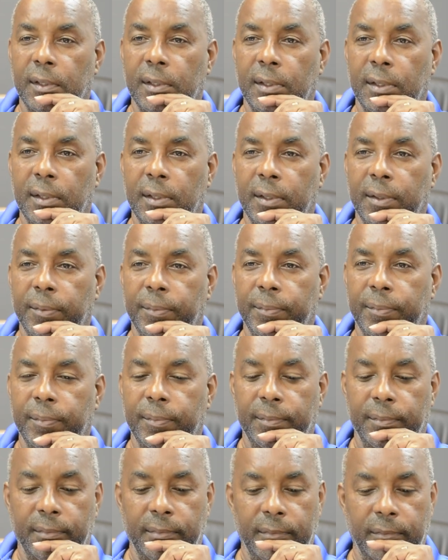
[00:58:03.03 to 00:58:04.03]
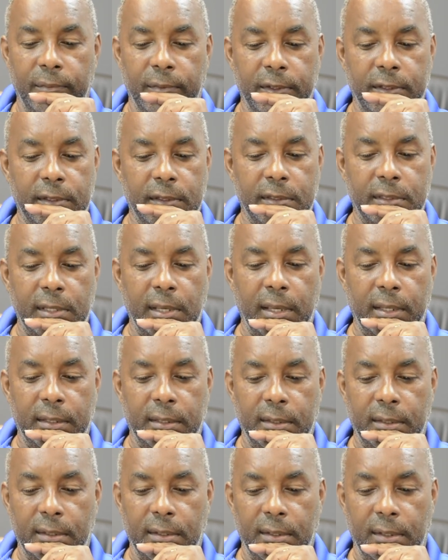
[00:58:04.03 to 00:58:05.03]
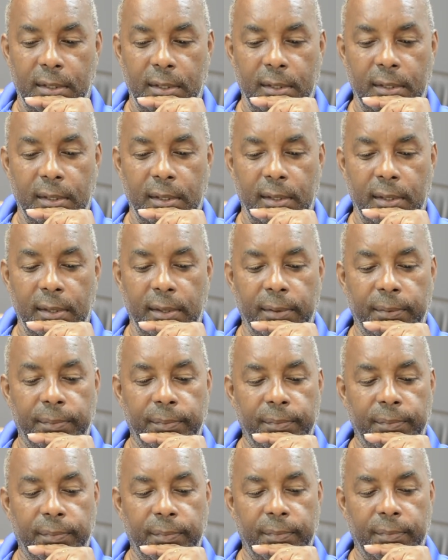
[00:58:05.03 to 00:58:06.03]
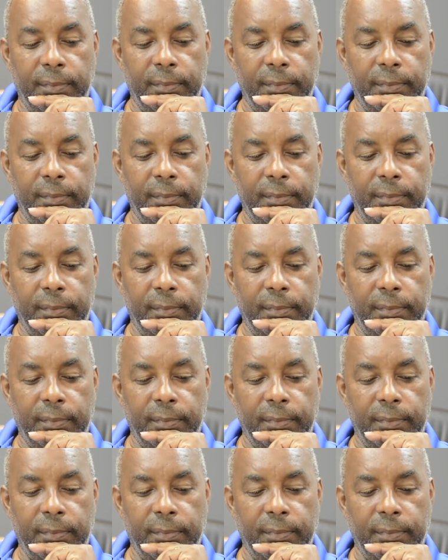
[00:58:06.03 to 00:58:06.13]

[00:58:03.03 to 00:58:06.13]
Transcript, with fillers: Um, but you said um,